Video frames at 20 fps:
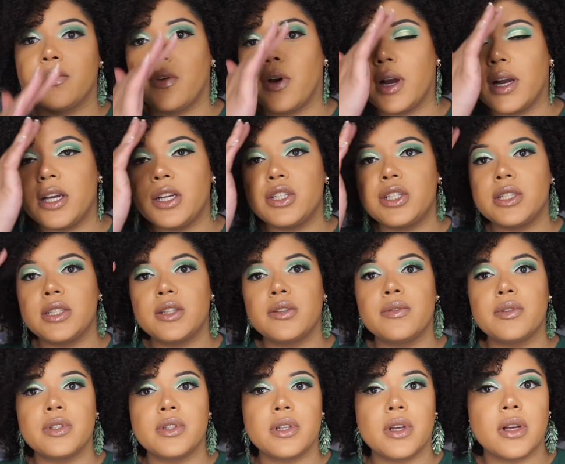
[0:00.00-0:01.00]
far as just the
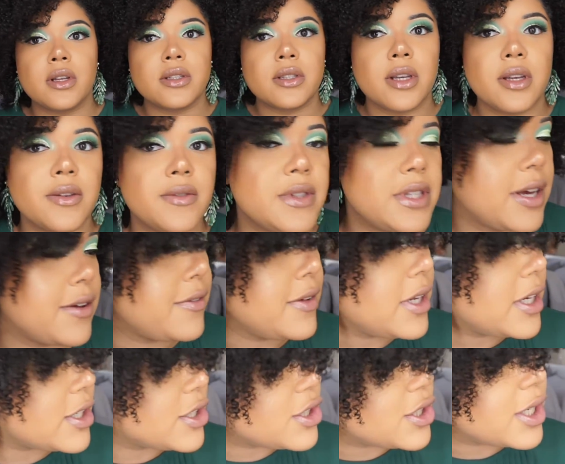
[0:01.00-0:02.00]
results of
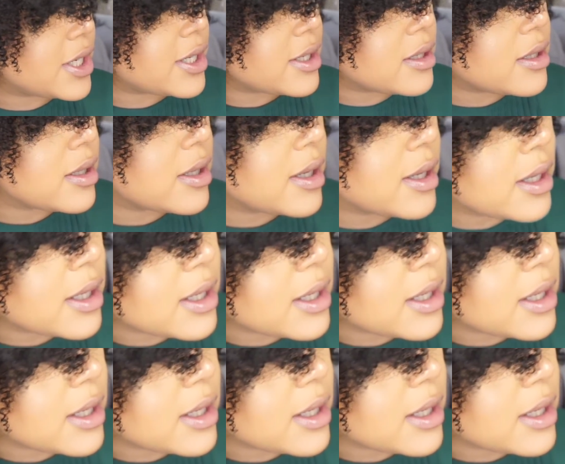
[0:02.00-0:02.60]
definition